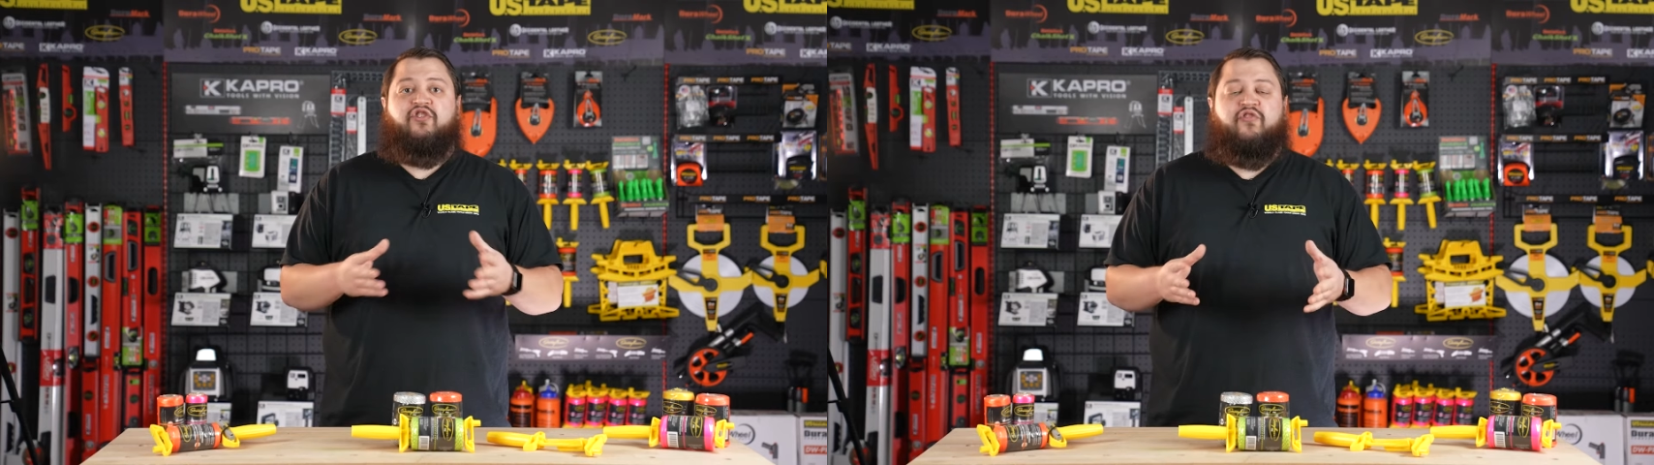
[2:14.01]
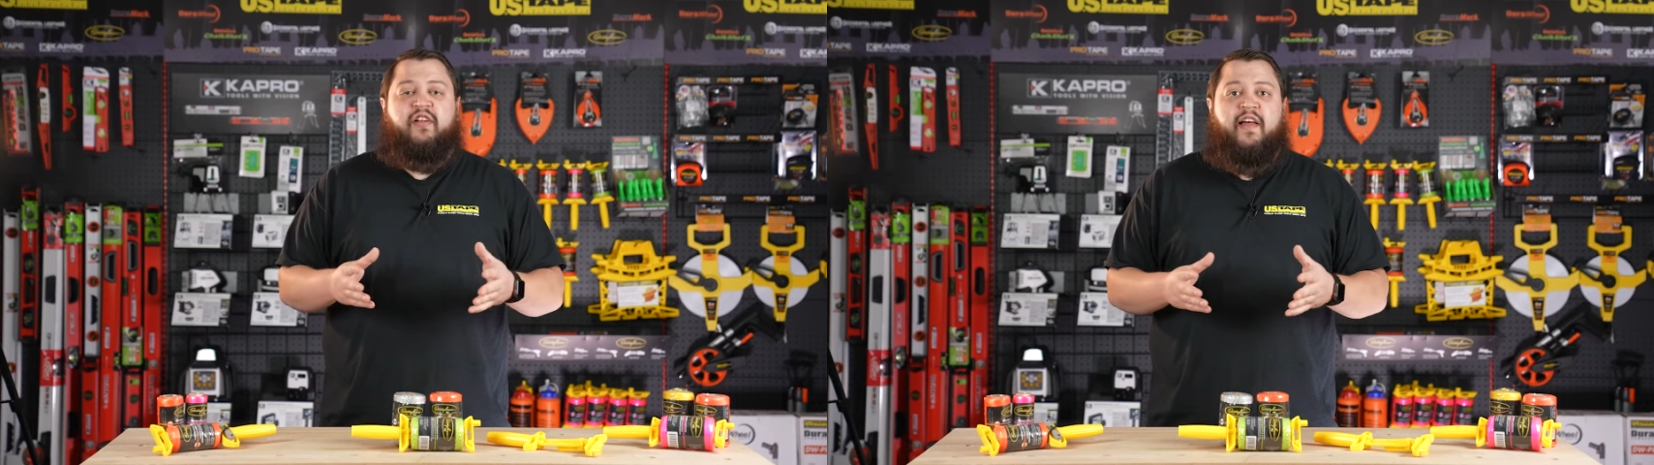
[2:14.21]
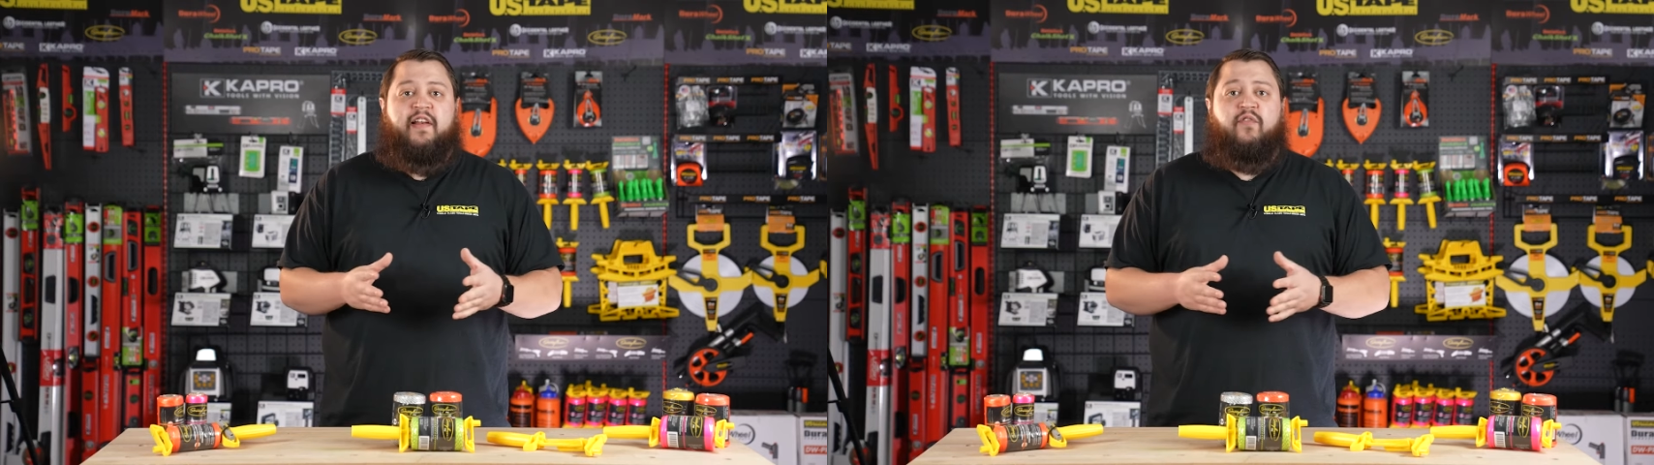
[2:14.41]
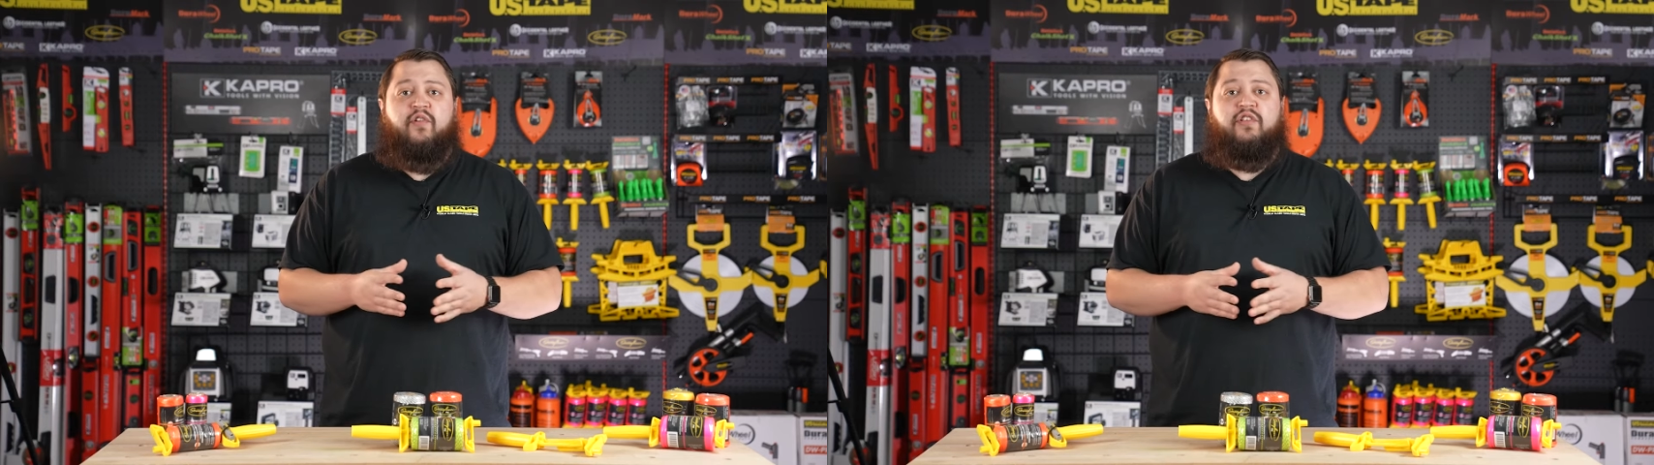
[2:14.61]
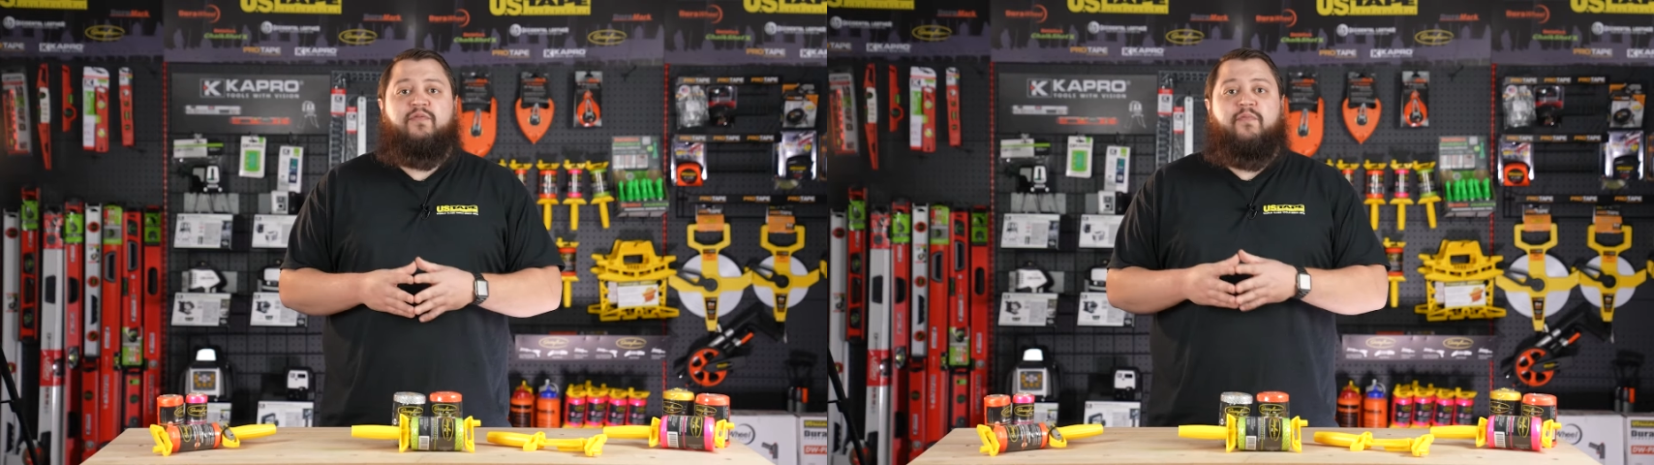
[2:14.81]
Stringliner
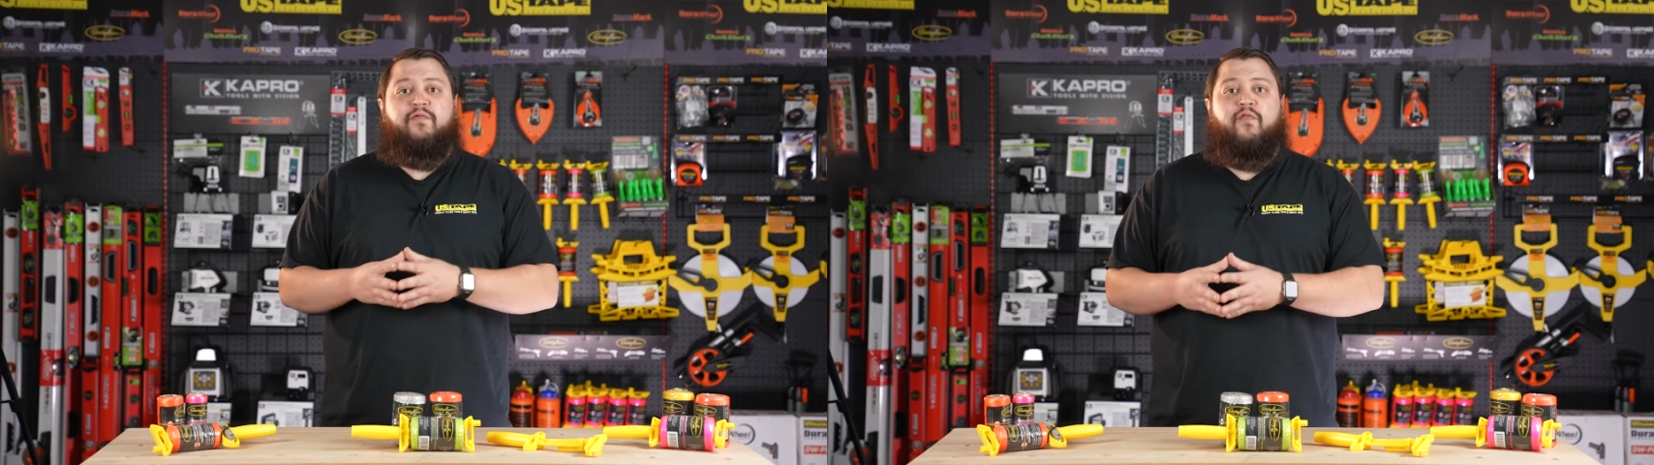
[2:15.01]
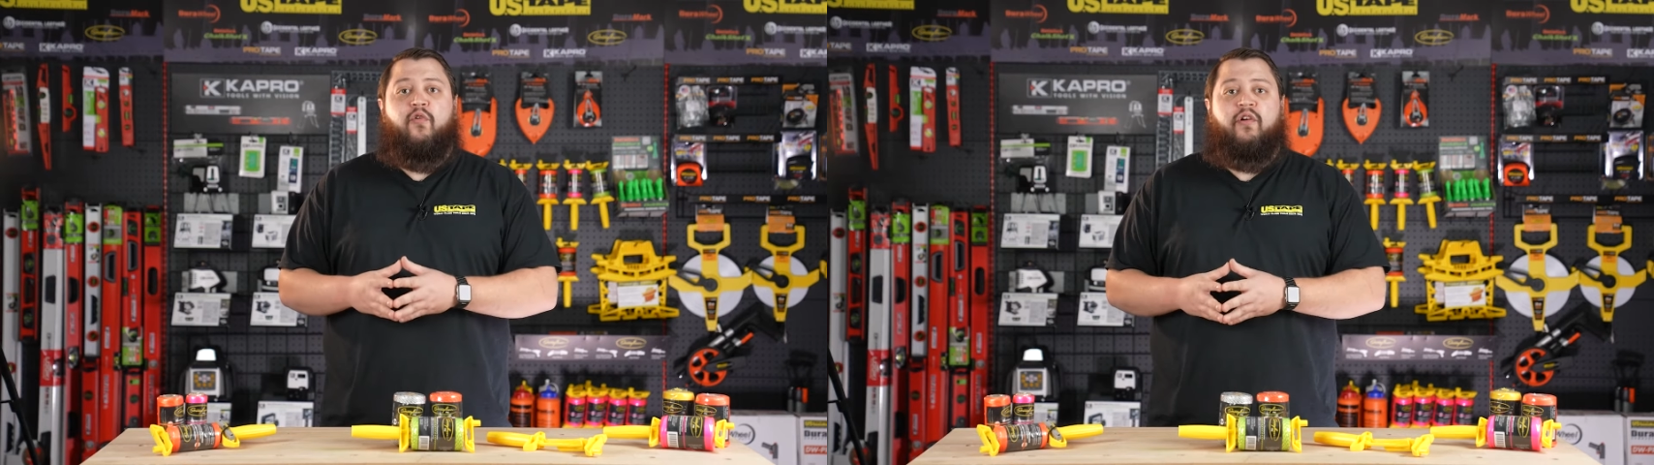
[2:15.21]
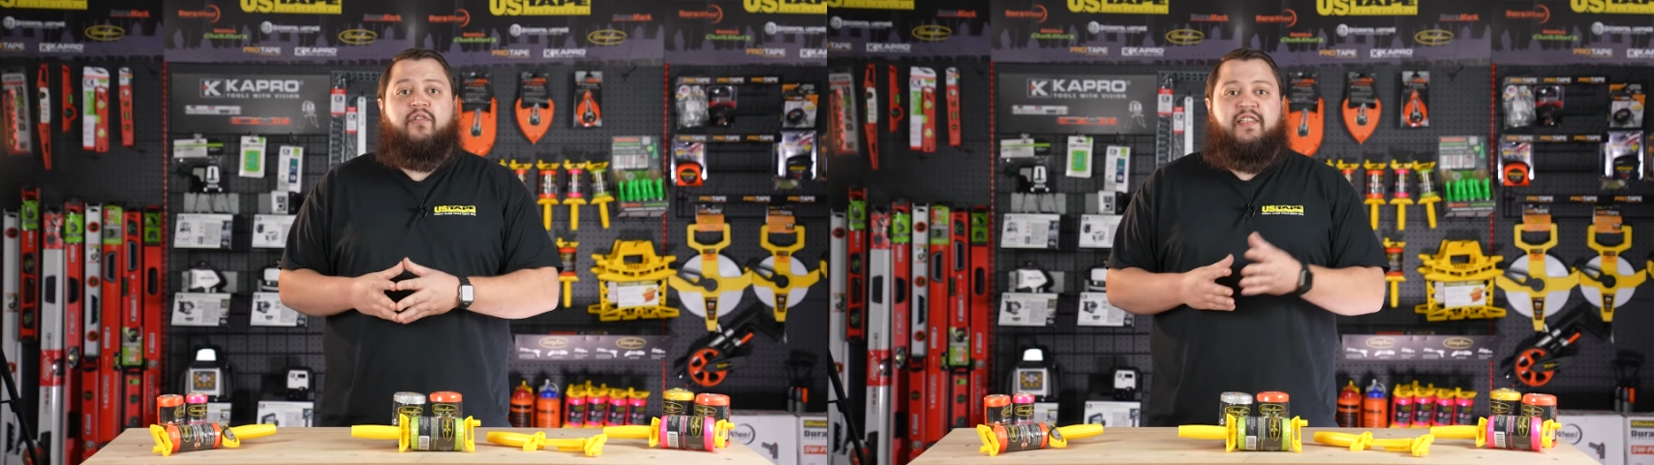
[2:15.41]
rolls from 4